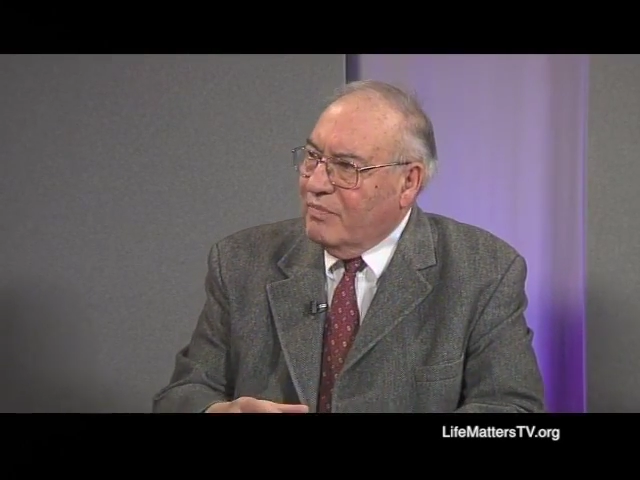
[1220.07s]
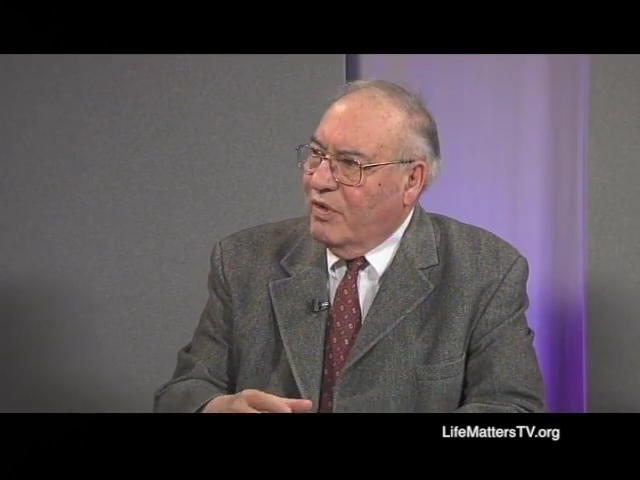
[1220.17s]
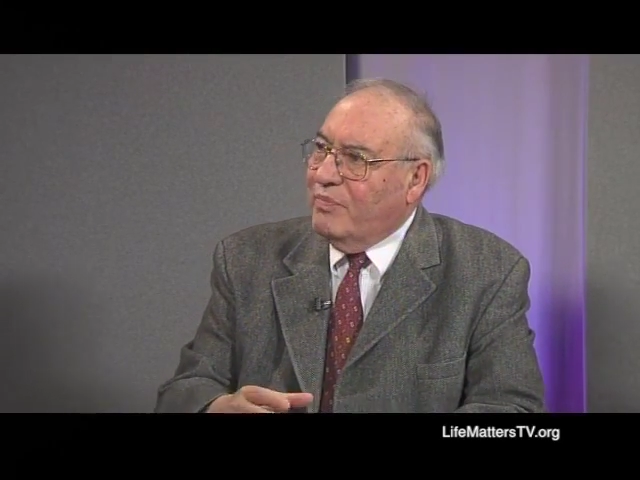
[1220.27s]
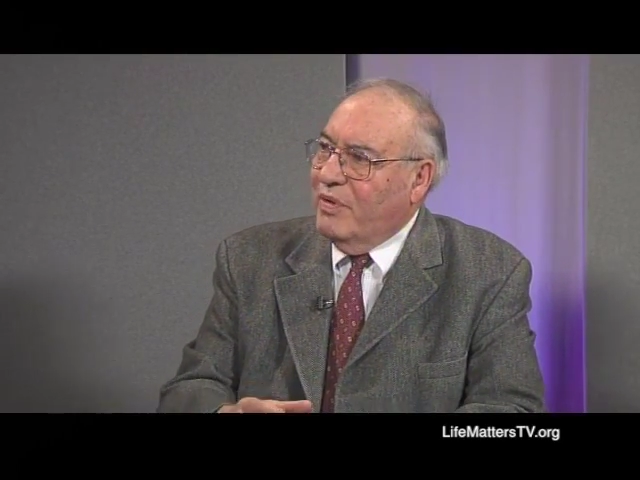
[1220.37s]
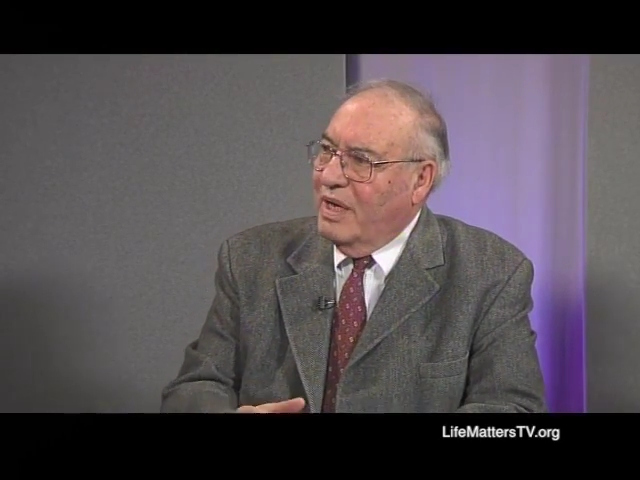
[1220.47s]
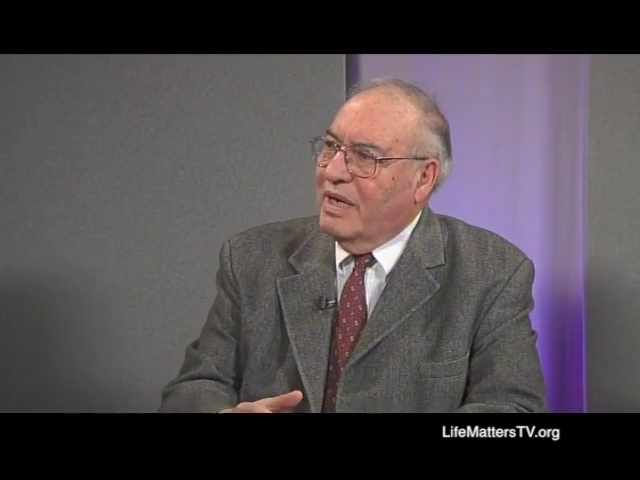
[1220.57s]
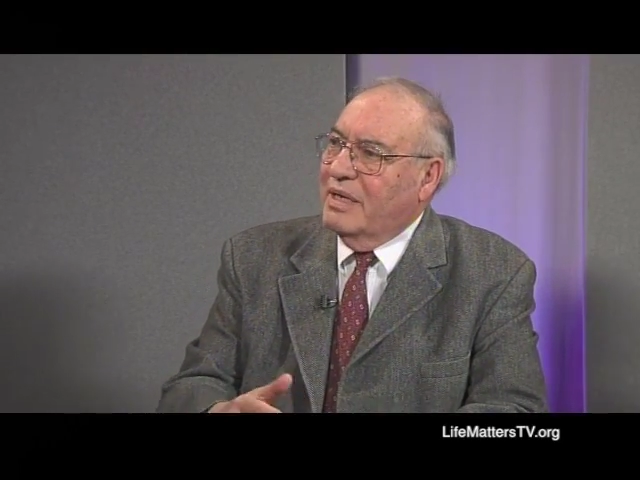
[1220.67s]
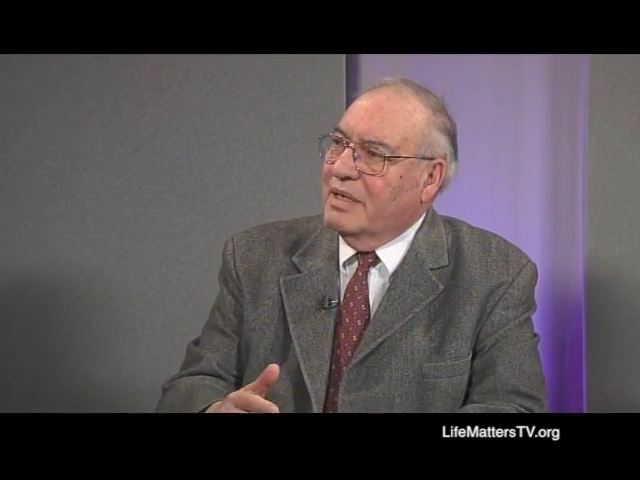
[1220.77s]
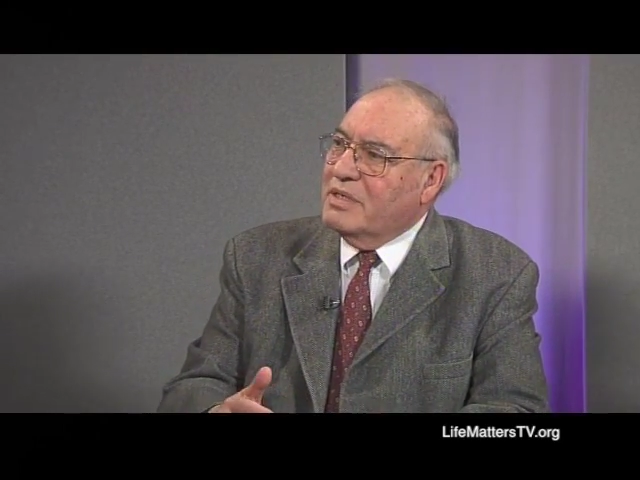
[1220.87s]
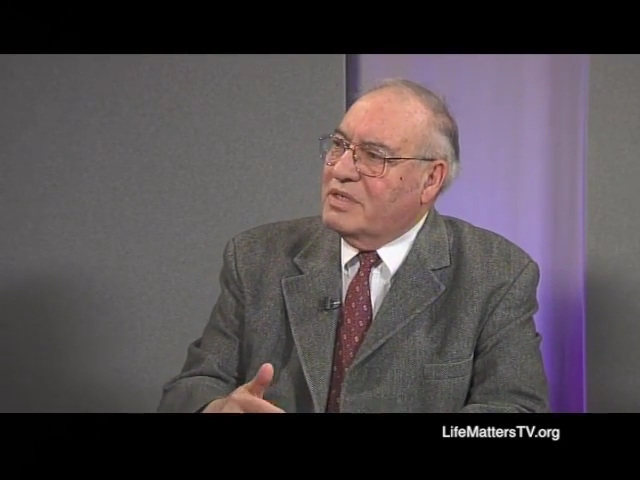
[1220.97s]

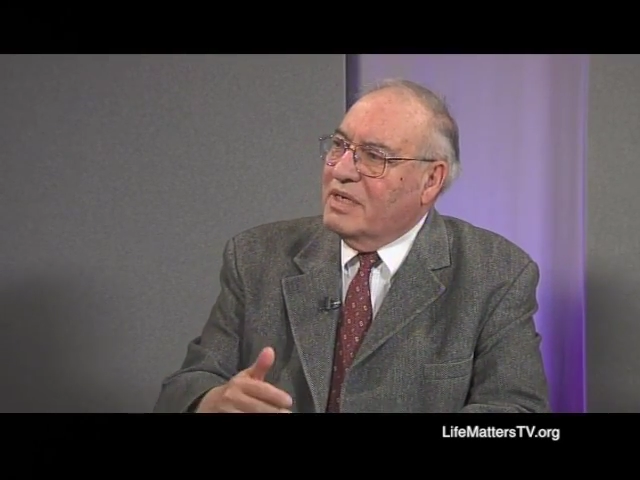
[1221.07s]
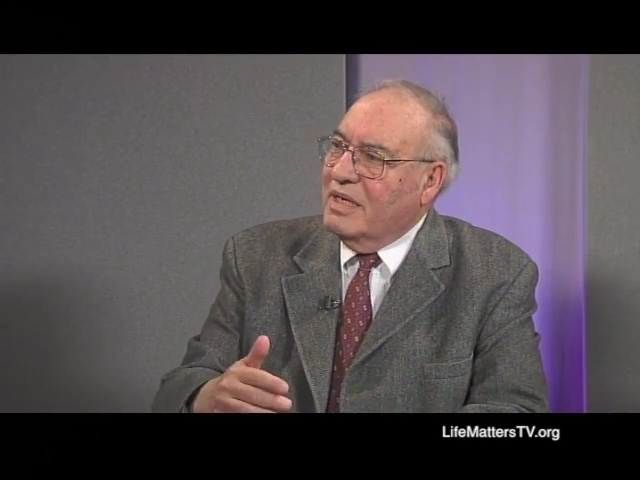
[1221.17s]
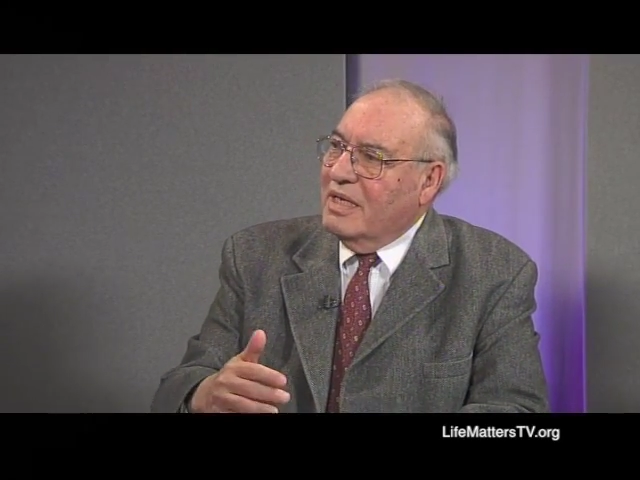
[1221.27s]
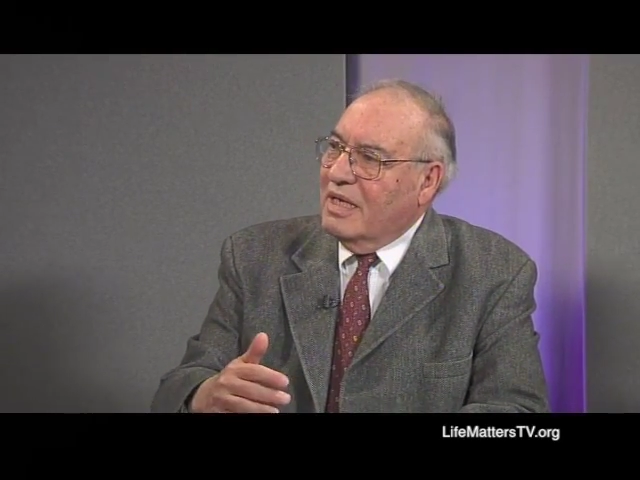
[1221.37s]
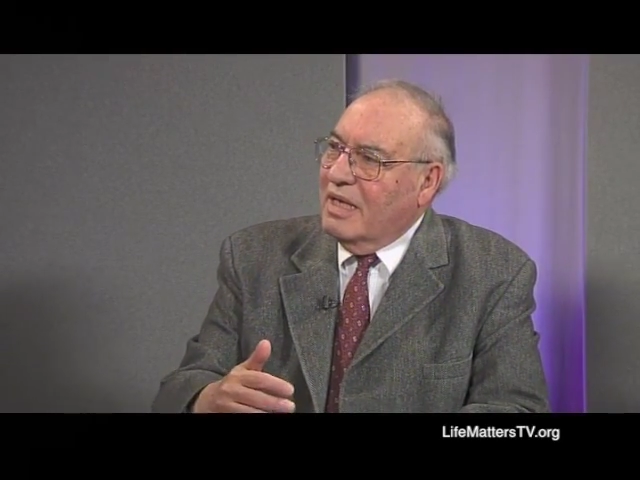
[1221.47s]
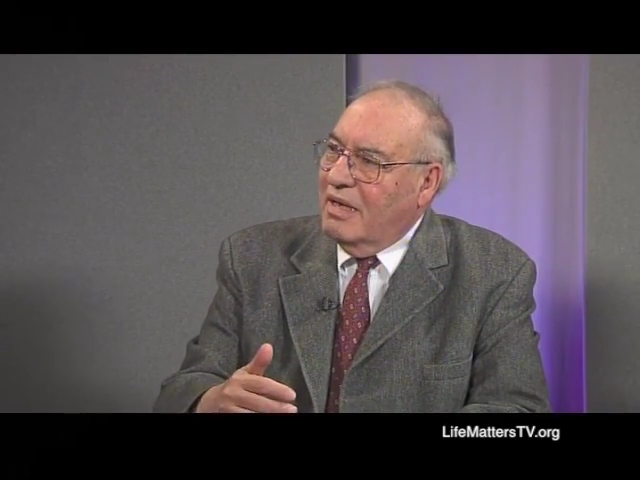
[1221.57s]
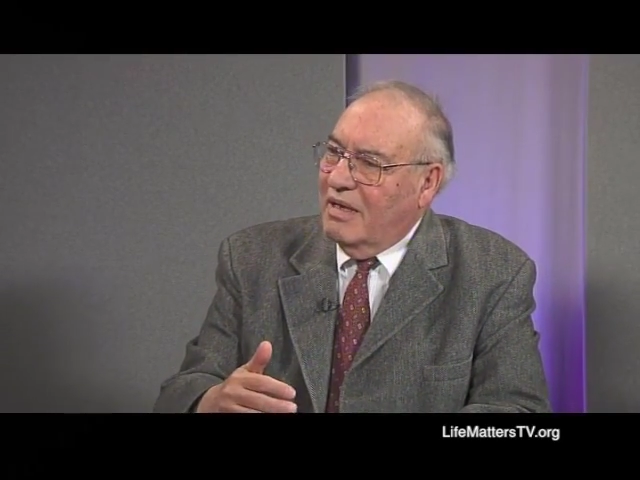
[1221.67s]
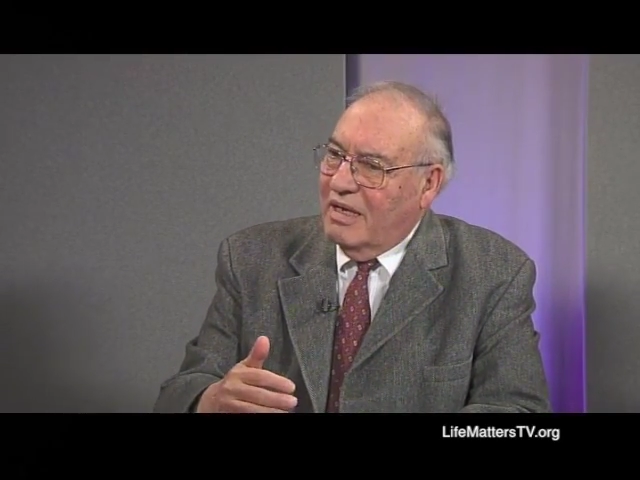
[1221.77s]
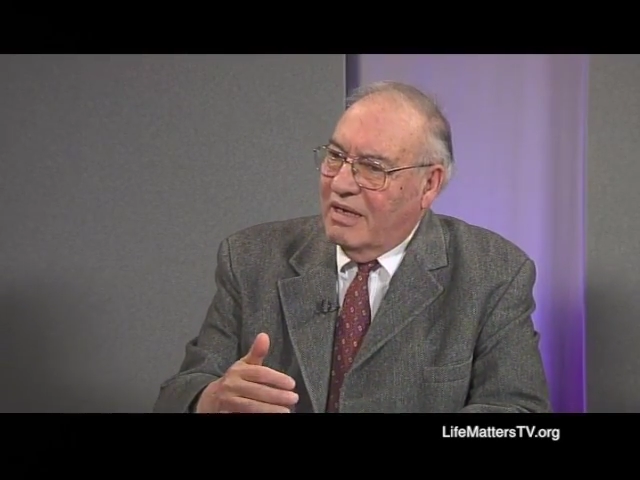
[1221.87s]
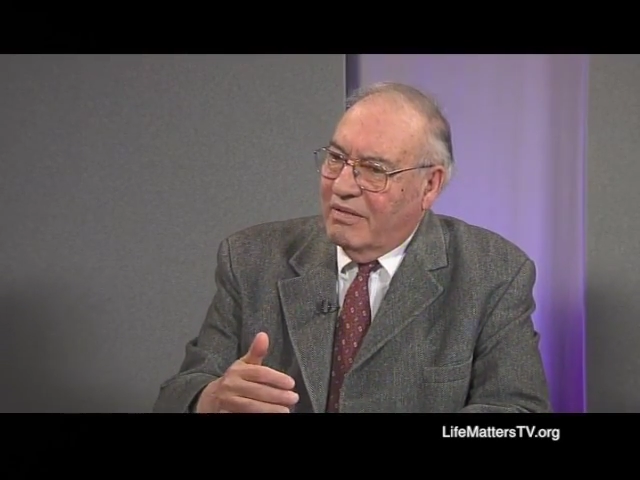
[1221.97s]
proprietors
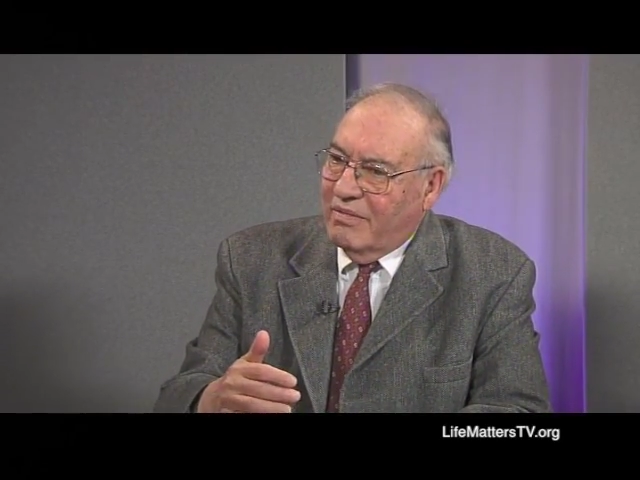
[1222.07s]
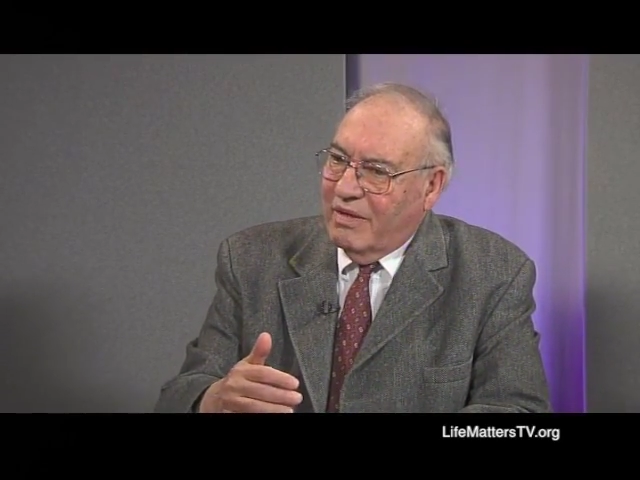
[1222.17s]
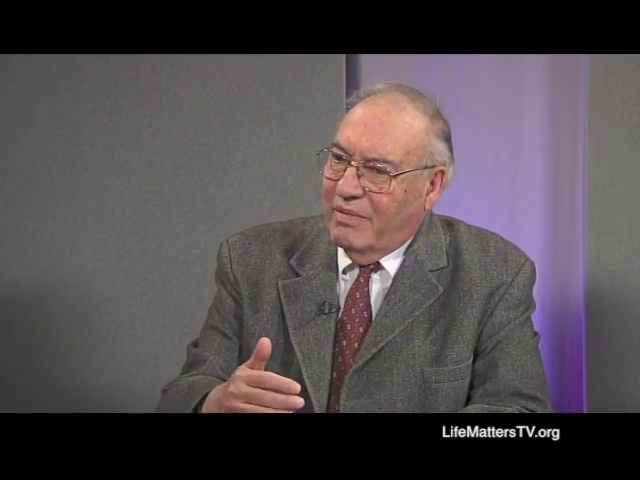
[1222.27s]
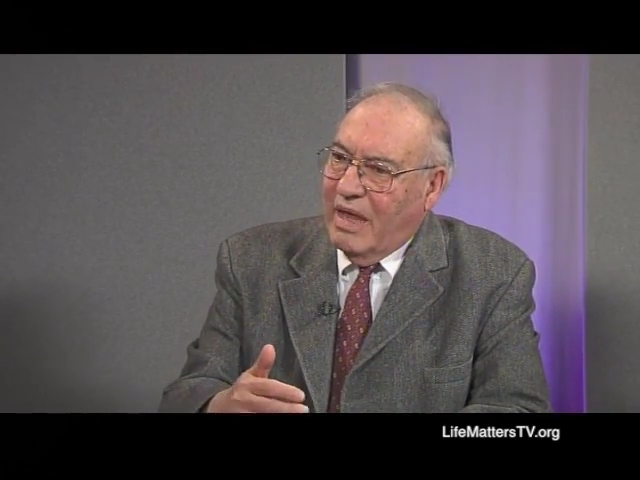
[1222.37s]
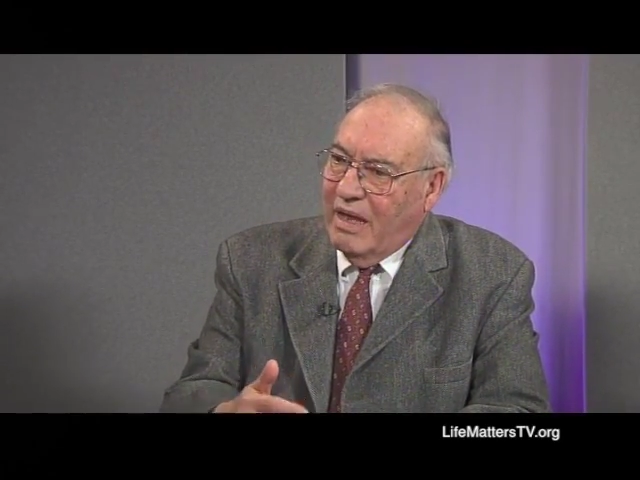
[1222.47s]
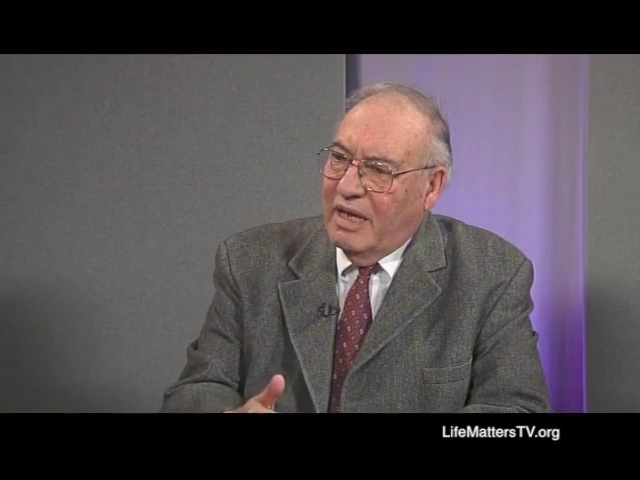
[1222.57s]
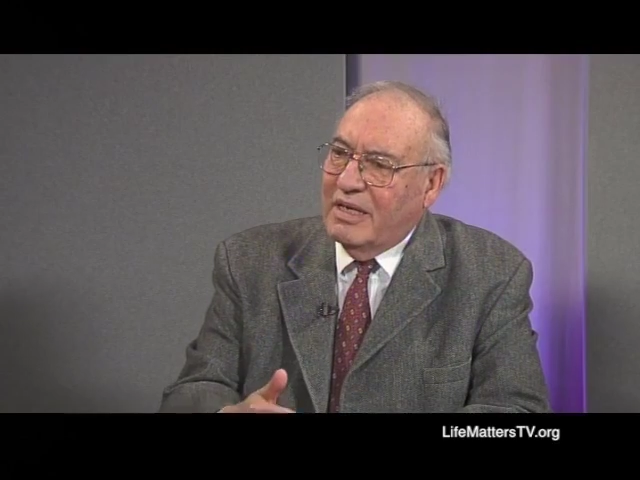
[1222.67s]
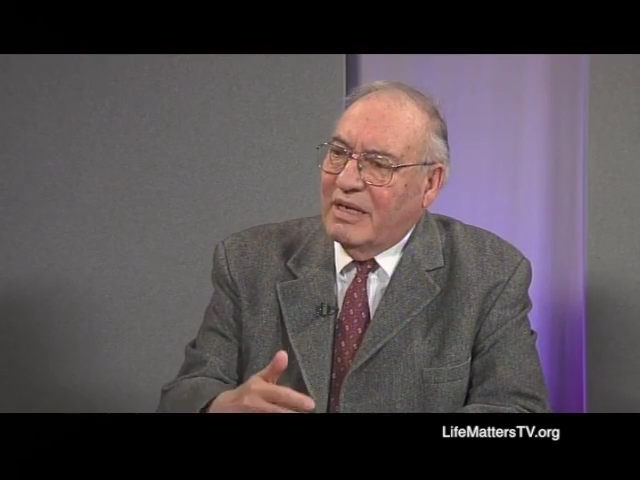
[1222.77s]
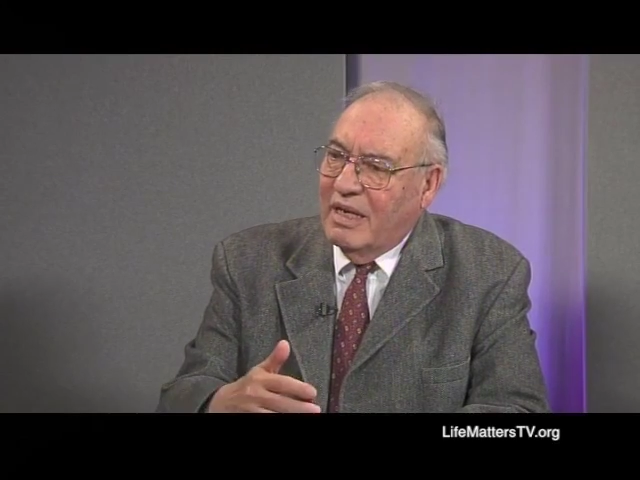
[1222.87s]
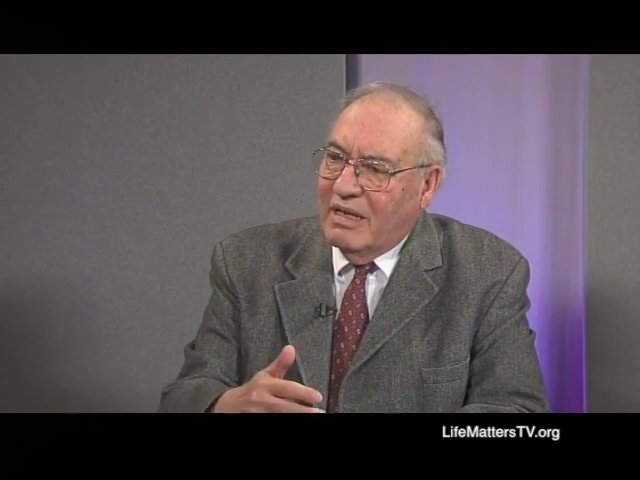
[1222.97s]
had